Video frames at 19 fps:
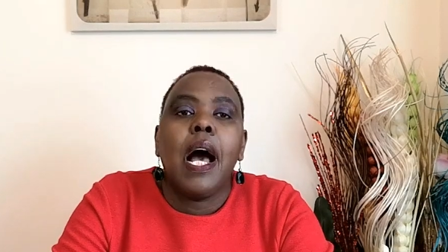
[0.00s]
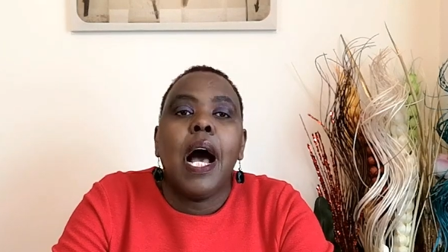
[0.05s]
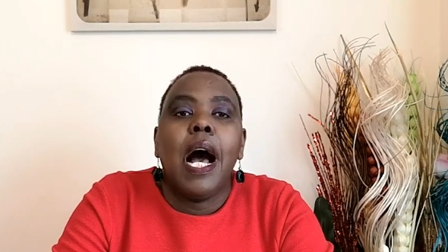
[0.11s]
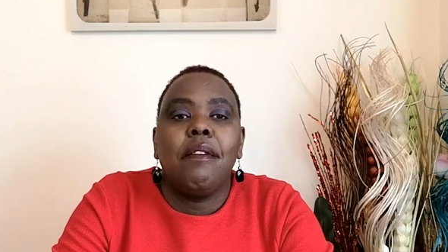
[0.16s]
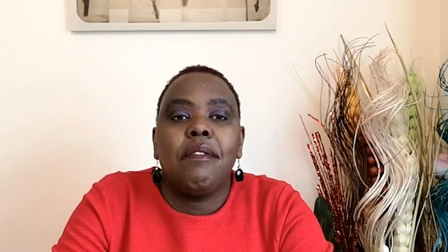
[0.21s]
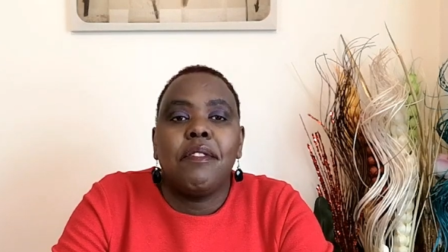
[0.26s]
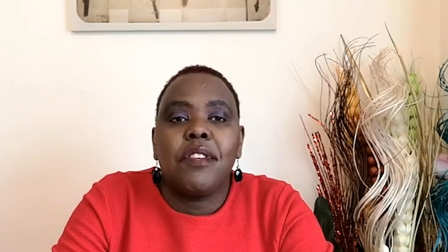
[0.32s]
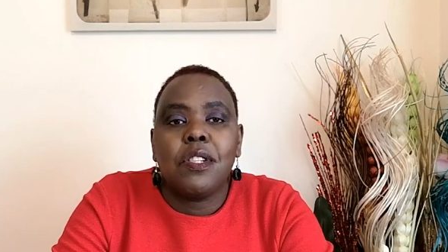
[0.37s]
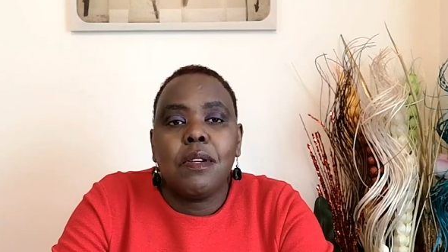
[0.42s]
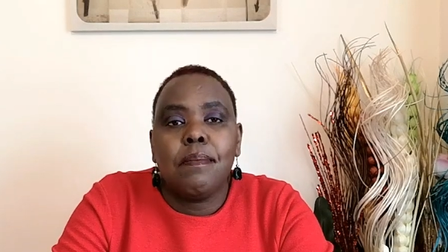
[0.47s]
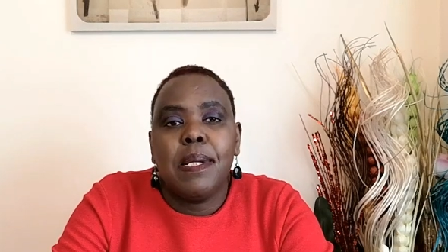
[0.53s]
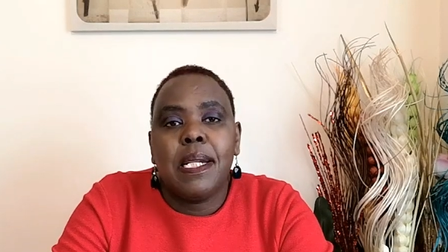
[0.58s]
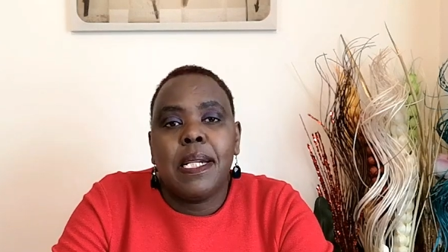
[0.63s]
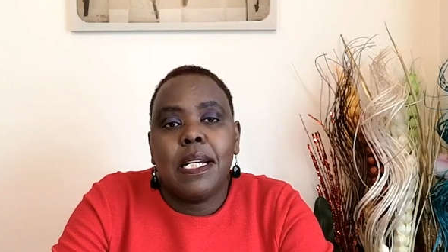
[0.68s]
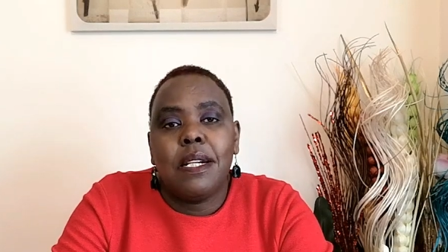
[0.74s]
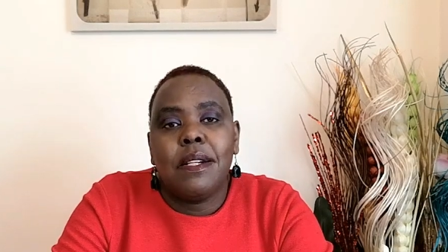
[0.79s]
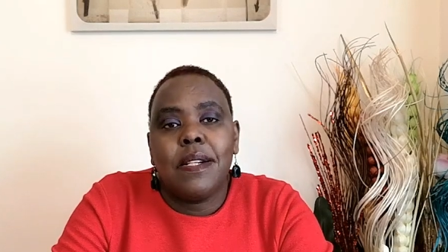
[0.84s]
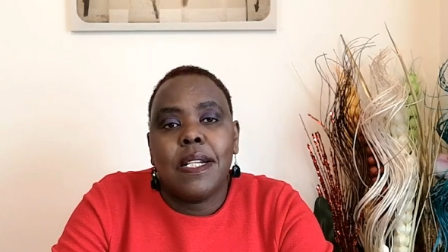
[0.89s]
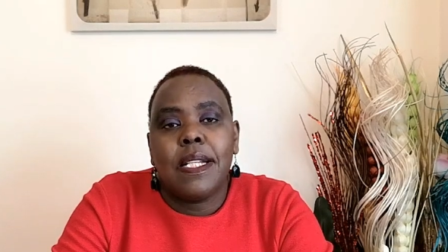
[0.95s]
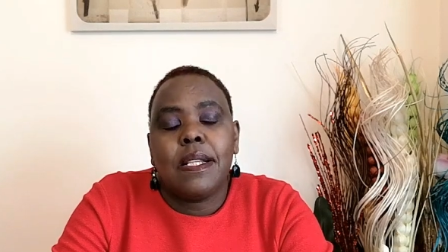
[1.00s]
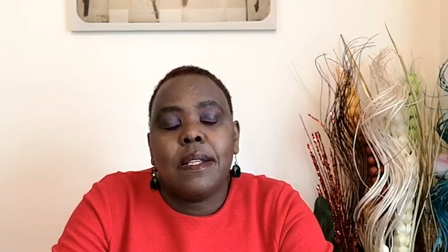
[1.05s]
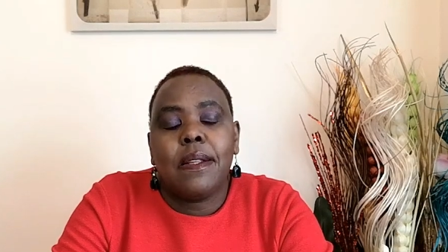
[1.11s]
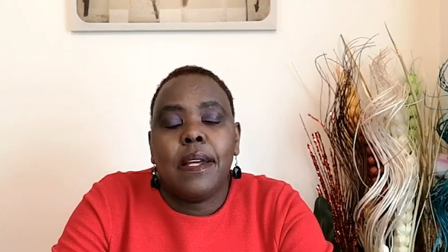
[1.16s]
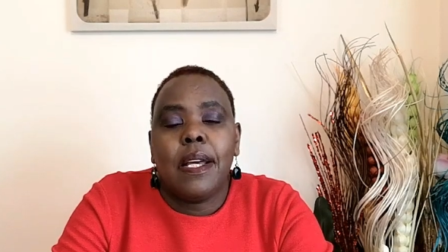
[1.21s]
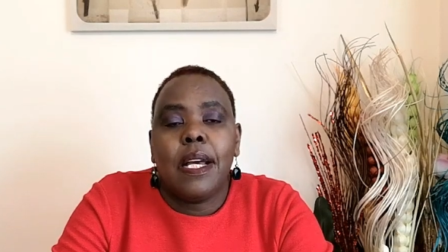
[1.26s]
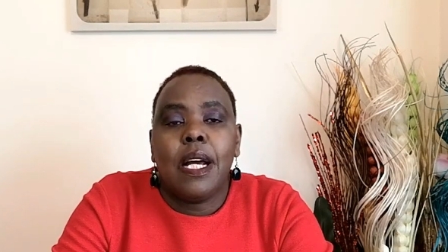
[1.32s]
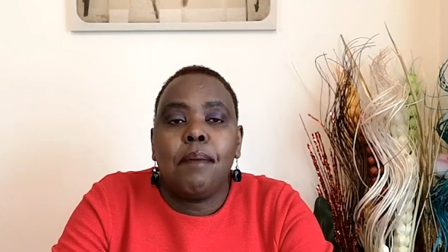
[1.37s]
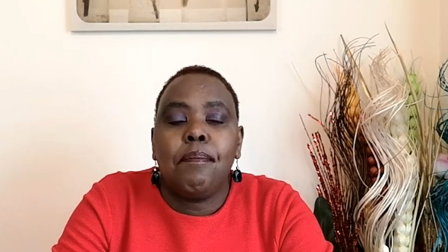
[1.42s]
I've also been addressing
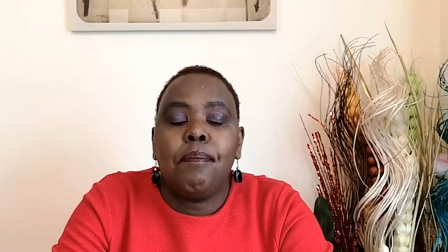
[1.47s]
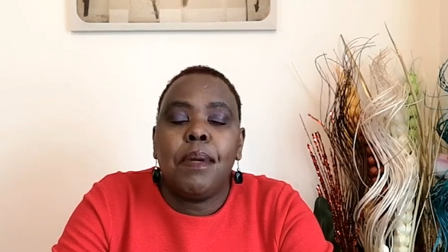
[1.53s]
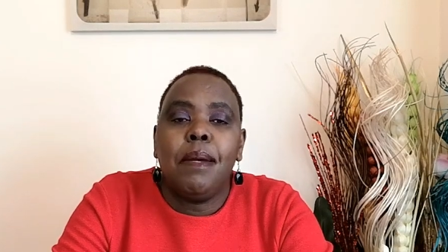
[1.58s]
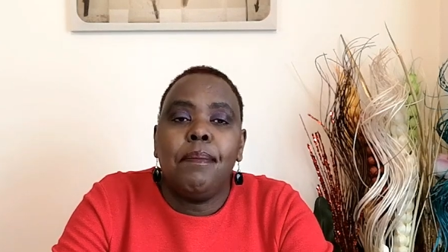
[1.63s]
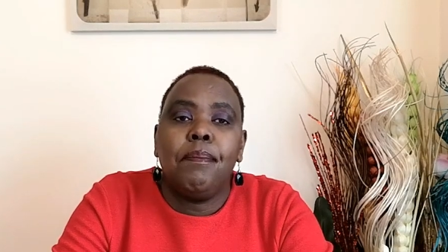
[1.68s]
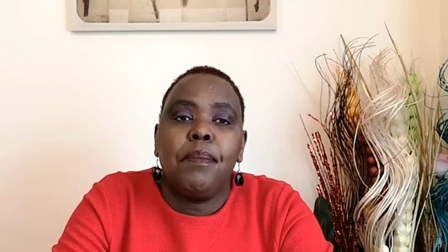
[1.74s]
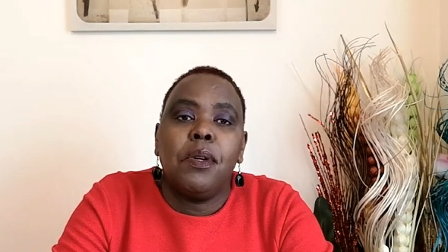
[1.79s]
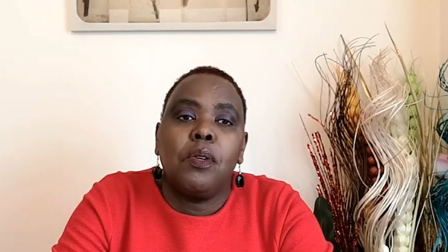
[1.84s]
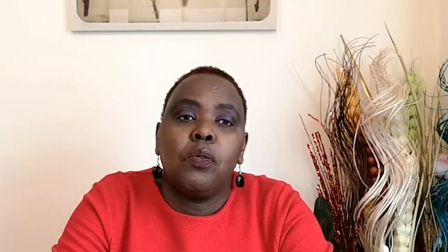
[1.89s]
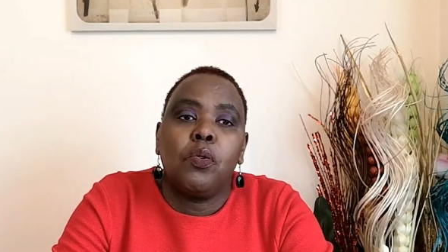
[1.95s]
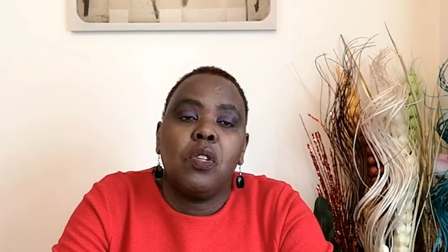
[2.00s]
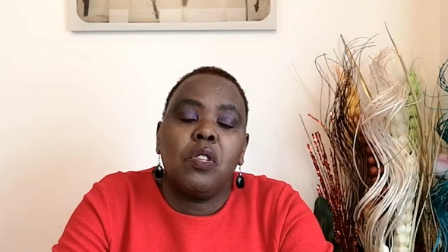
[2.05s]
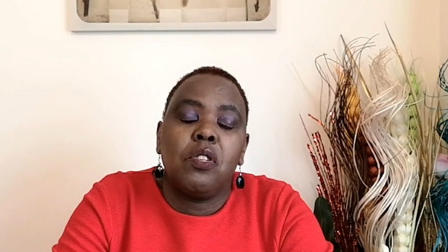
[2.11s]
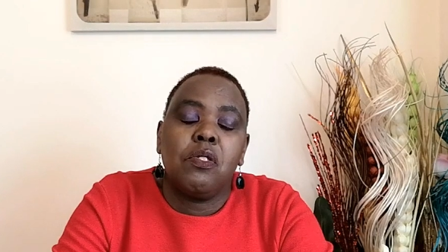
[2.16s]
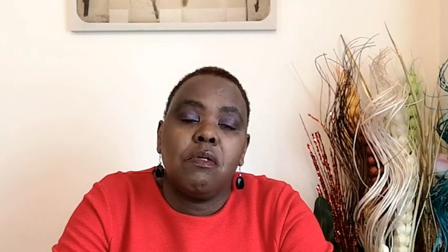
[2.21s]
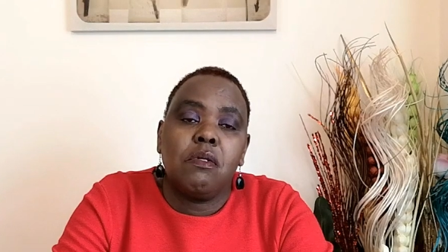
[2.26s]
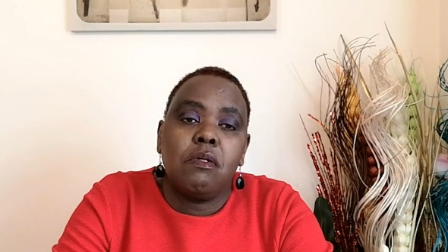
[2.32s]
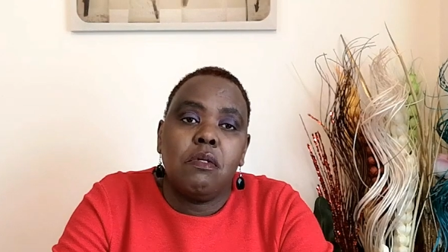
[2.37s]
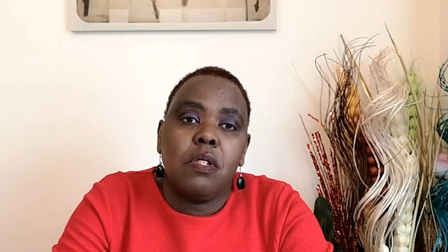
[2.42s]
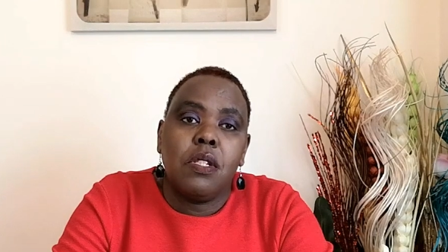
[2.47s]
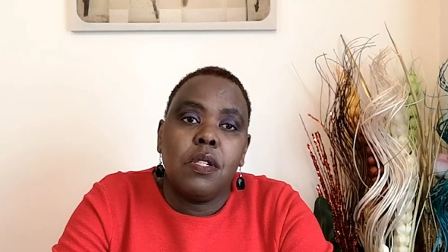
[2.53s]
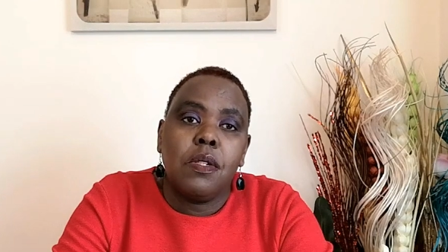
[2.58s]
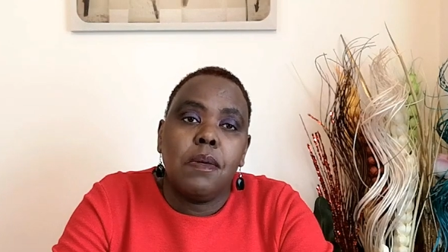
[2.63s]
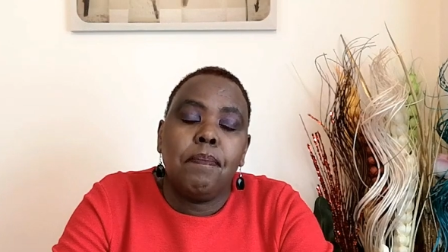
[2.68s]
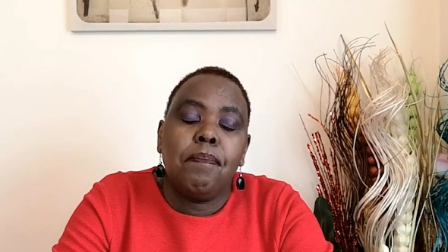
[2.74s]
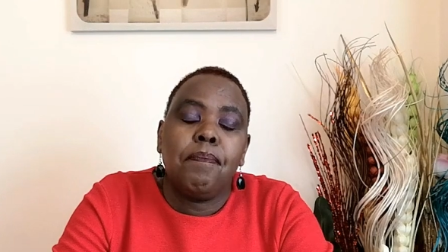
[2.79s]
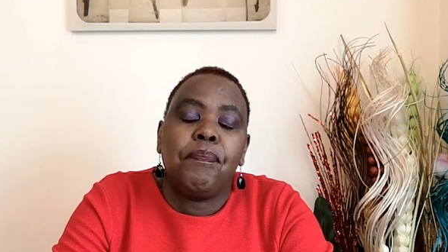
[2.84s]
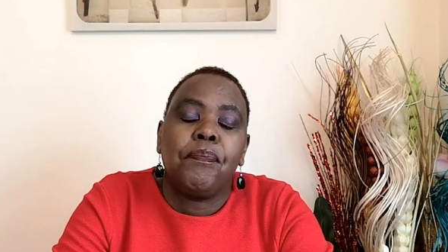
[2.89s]
the young people on what you could
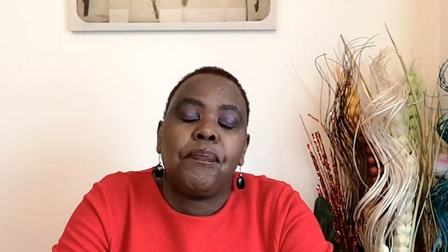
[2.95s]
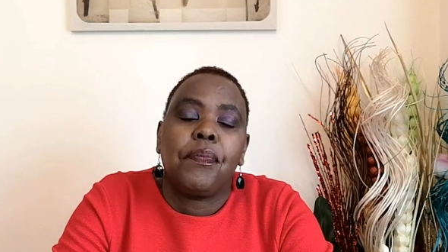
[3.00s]
do